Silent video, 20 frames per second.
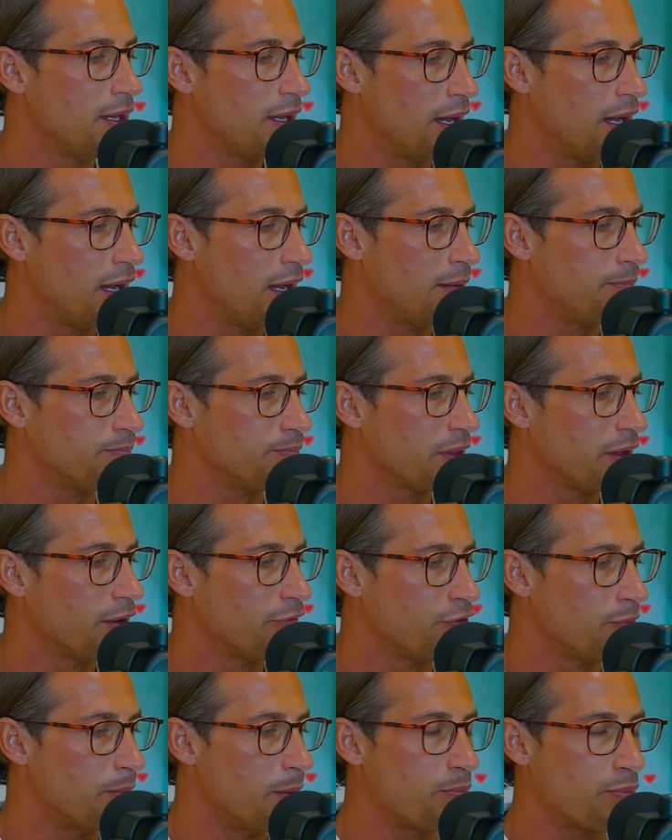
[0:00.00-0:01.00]

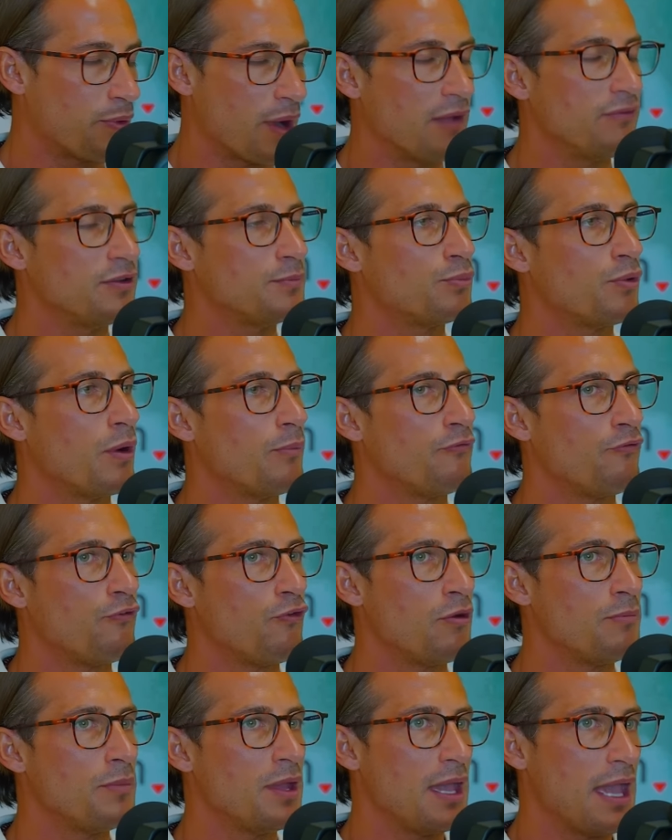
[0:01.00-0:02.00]
from a private prop
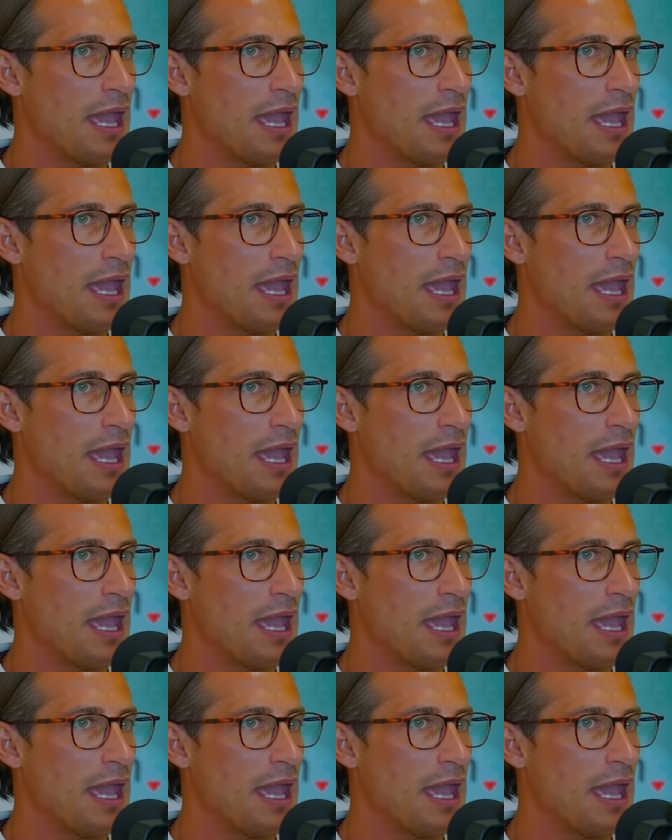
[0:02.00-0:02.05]
firm.